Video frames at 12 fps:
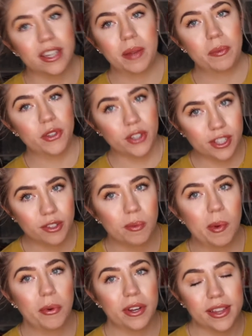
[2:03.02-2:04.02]
end up just
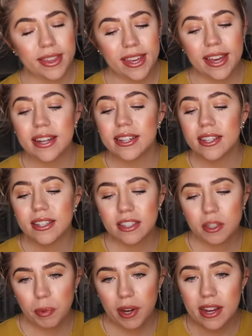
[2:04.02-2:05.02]
remembering at the end and
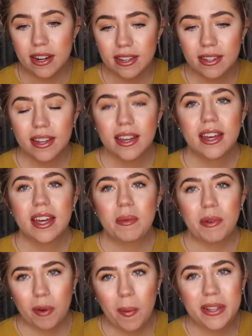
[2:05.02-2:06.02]
spraying it
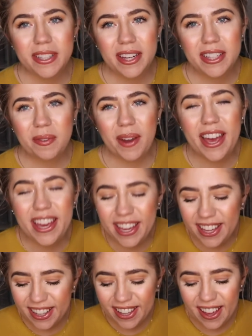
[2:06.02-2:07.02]
before my setting
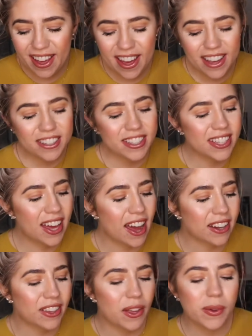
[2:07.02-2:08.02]
spray just to
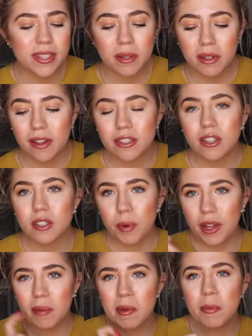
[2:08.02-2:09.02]
add glow. And sometimes I'll
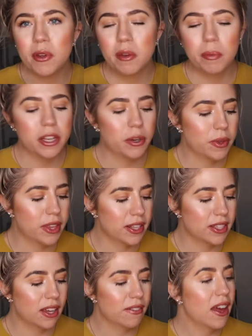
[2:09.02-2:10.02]
spray like my beauty blender with it
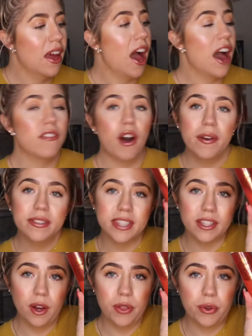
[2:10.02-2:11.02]
and stuff. I've
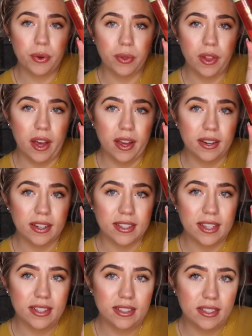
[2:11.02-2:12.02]
obviously gone through a lot
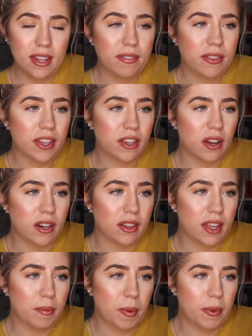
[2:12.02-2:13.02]
because I definitely got it
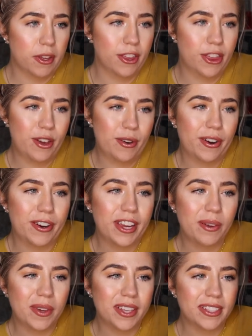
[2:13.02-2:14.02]
like maybe
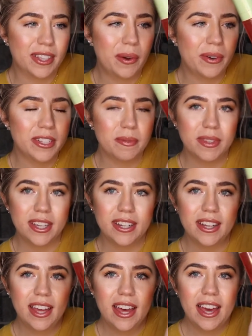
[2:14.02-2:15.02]
3 weeks ago or
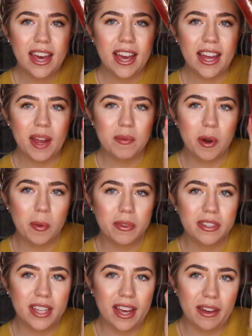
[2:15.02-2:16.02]
something, and I'm
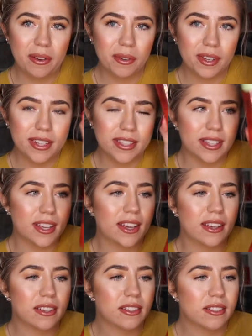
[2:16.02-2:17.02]
almost out because
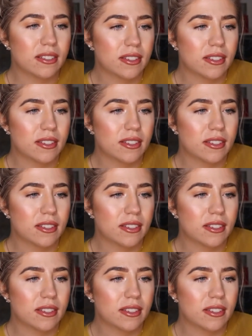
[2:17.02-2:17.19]
I